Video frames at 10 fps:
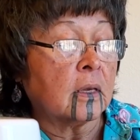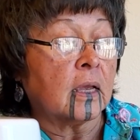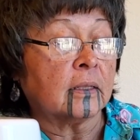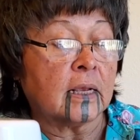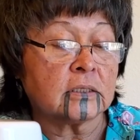
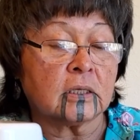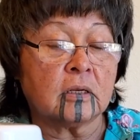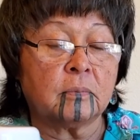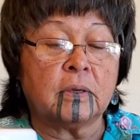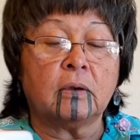And that's going
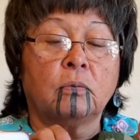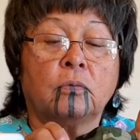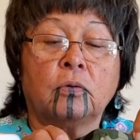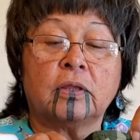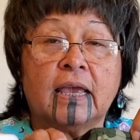to be
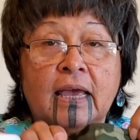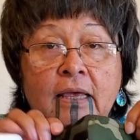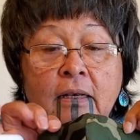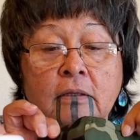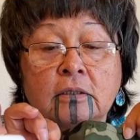where the
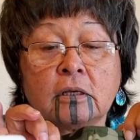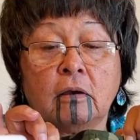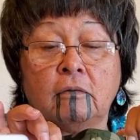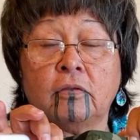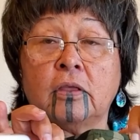ends
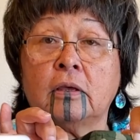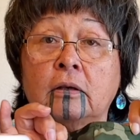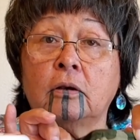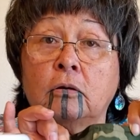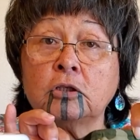of
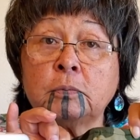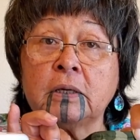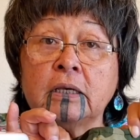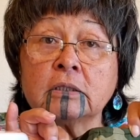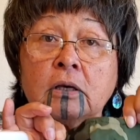the nose
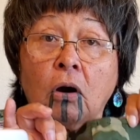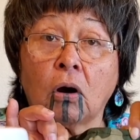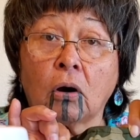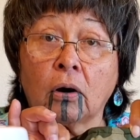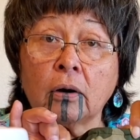piece
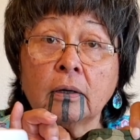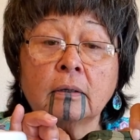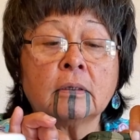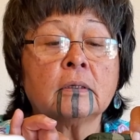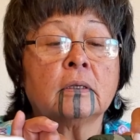are.
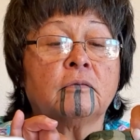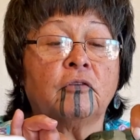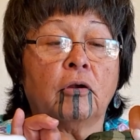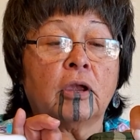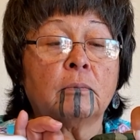
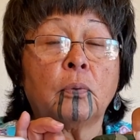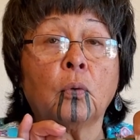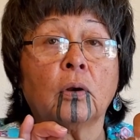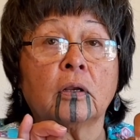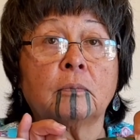Very
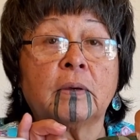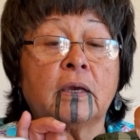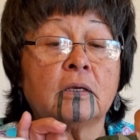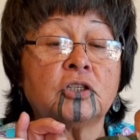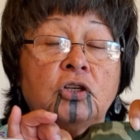important
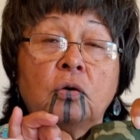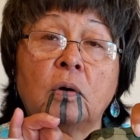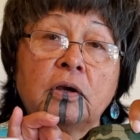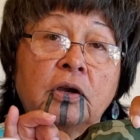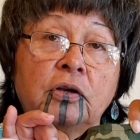because you don't
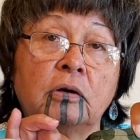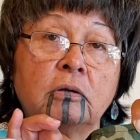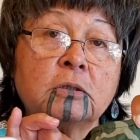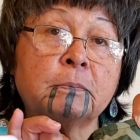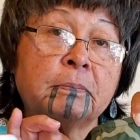want your
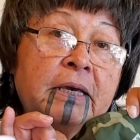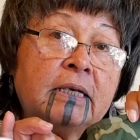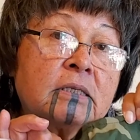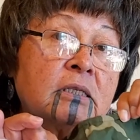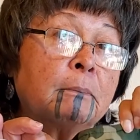nose
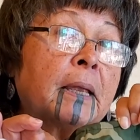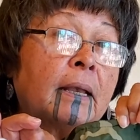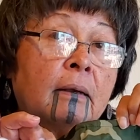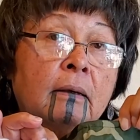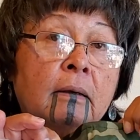piece slipping.